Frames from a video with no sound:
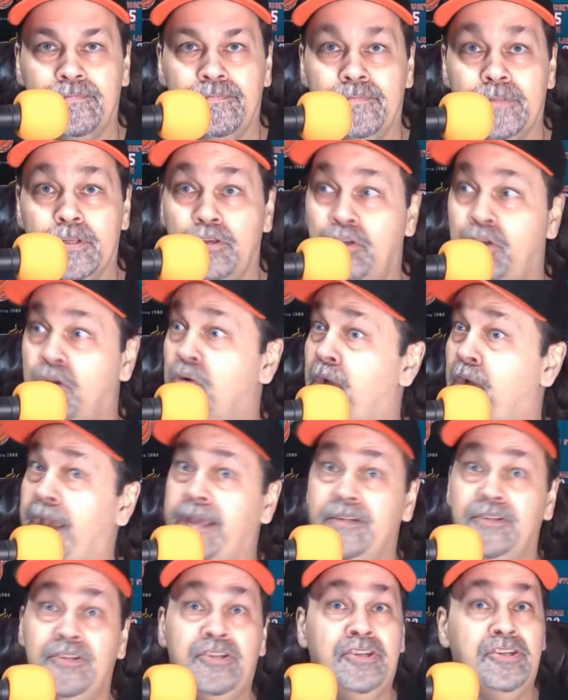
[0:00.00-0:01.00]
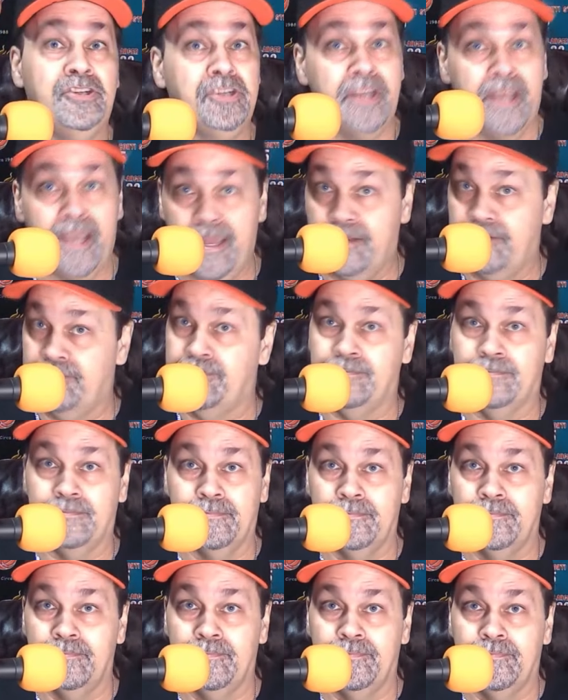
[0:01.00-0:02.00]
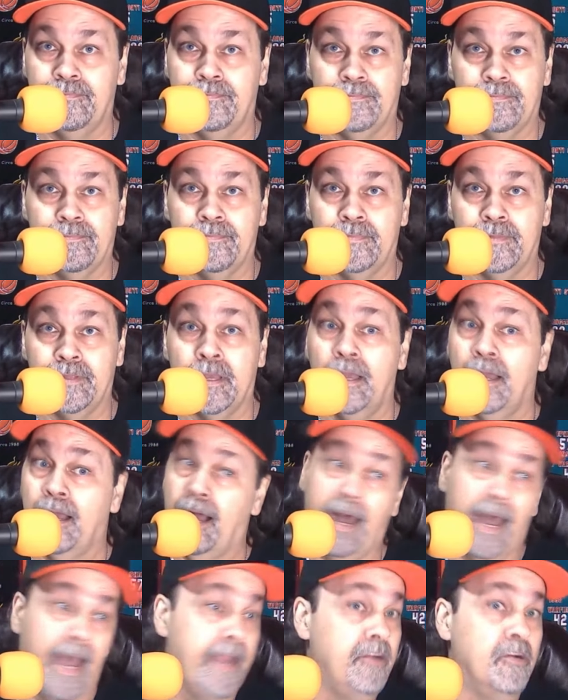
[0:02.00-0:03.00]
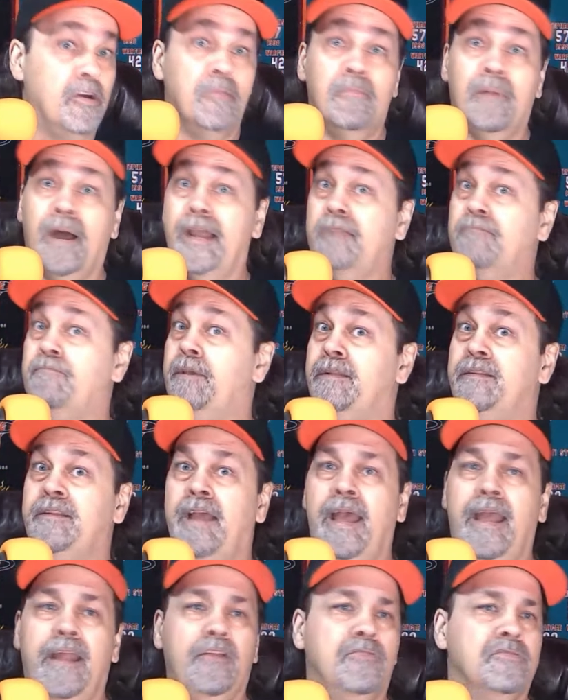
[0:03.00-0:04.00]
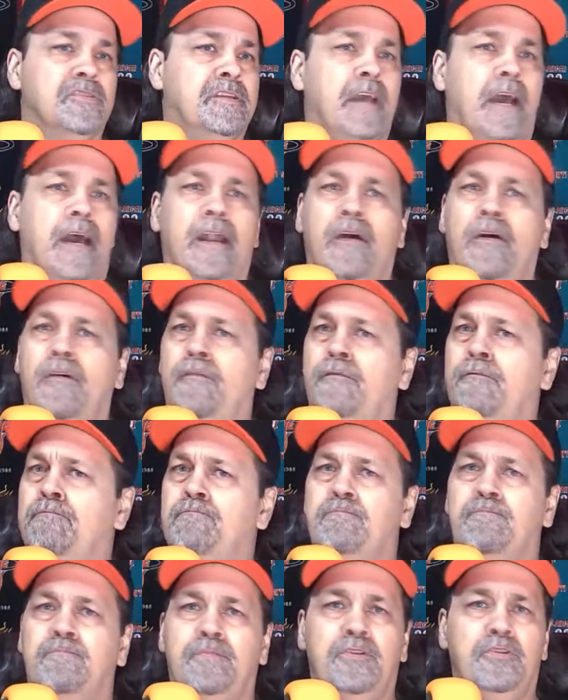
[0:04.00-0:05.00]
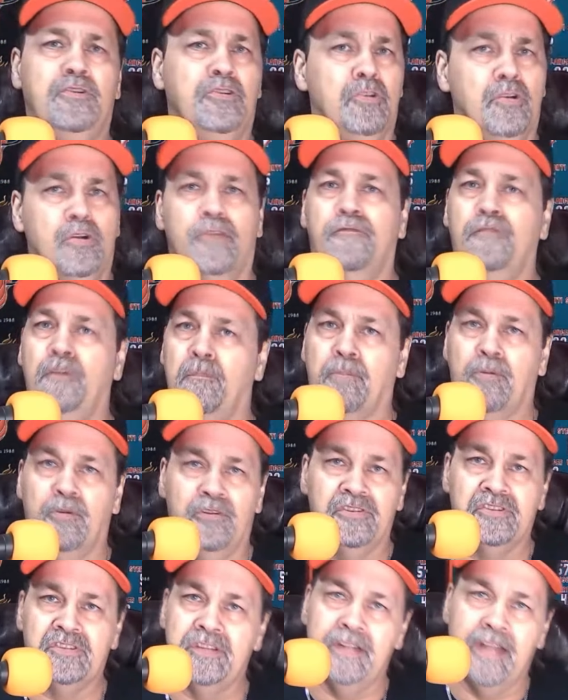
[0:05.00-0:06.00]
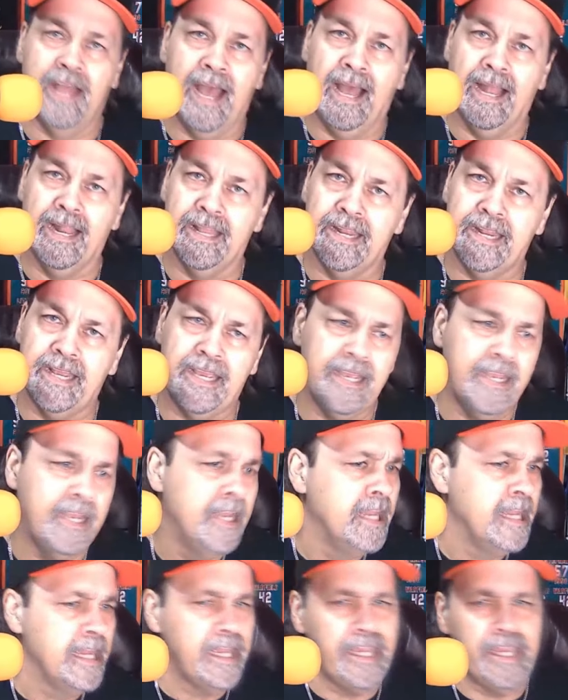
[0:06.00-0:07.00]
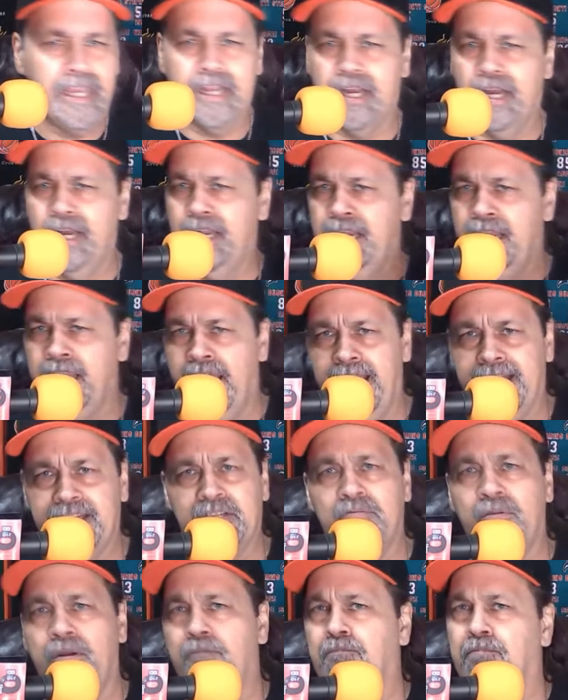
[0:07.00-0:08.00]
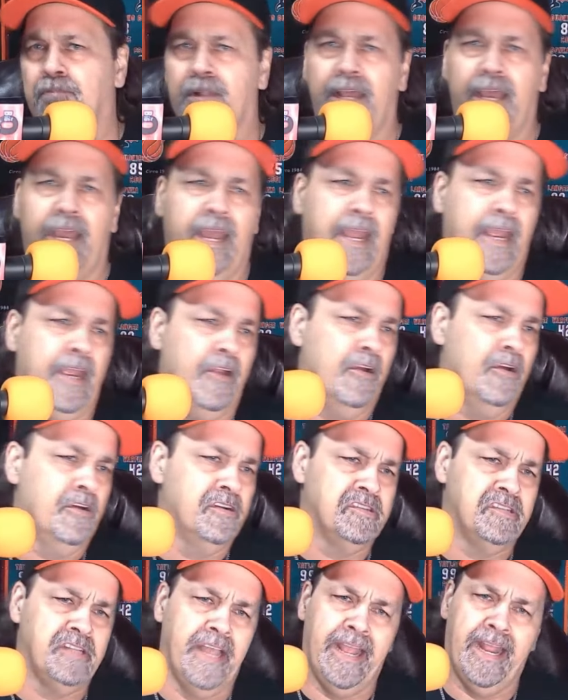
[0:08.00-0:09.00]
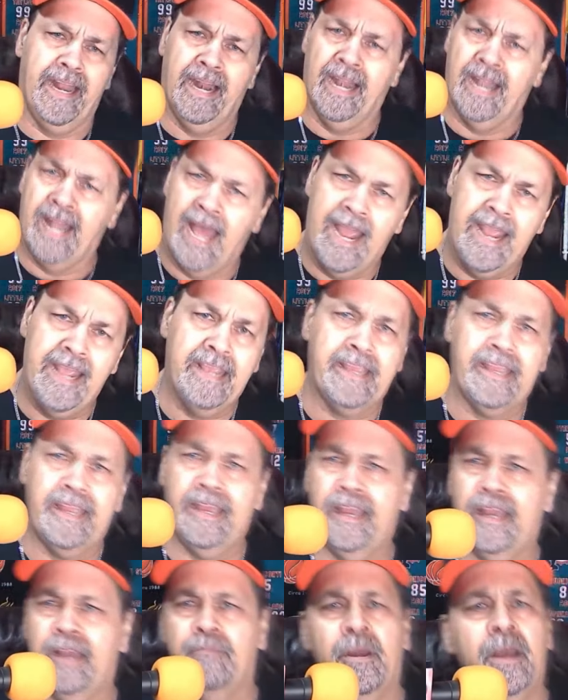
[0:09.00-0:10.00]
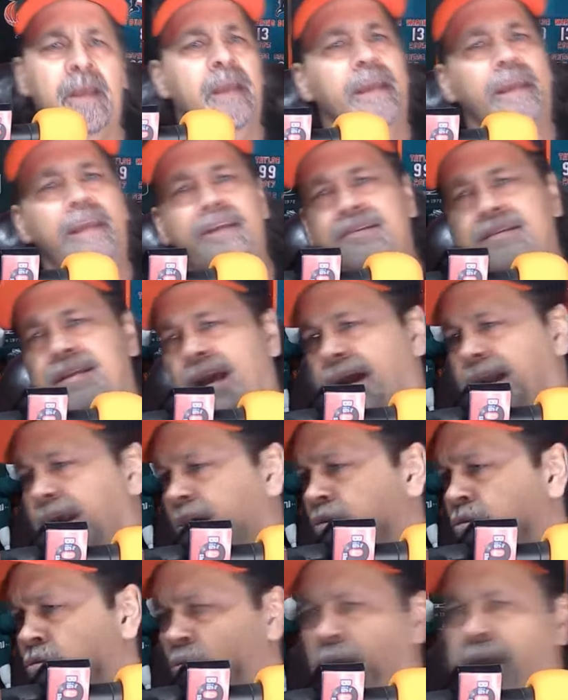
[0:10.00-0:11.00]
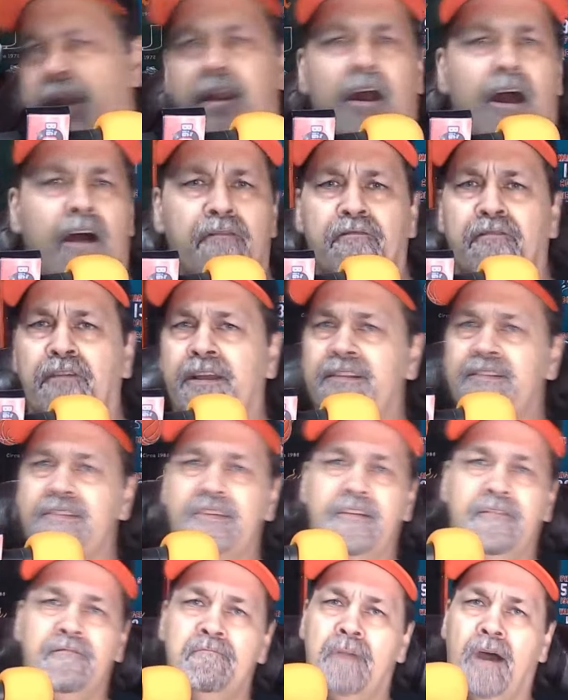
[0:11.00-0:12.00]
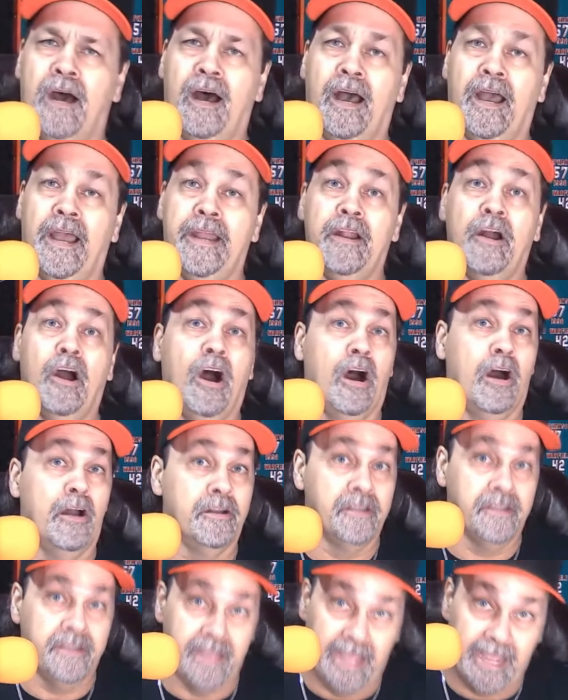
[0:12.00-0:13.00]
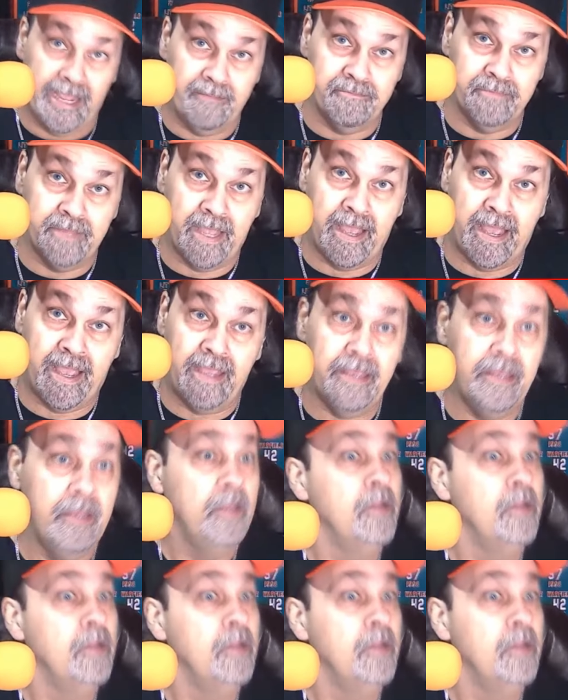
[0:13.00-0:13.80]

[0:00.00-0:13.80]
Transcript: You ain't shit. I know Mike McDaniel's got a beautiful personality. He connects with players, they like him. He's got a great offensive mind on game day.